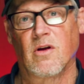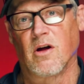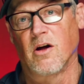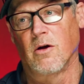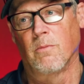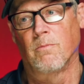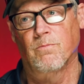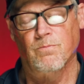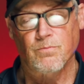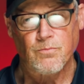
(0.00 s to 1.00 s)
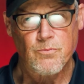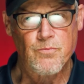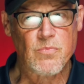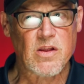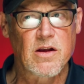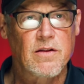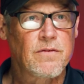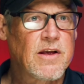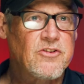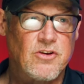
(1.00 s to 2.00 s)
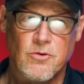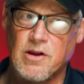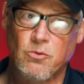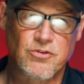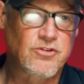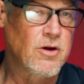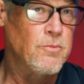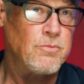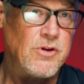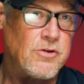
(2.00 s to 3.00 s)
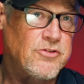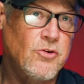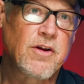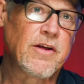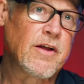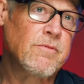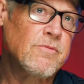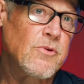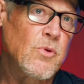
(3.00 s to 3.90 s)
And they said, okay, we'll just come, you know, straight in.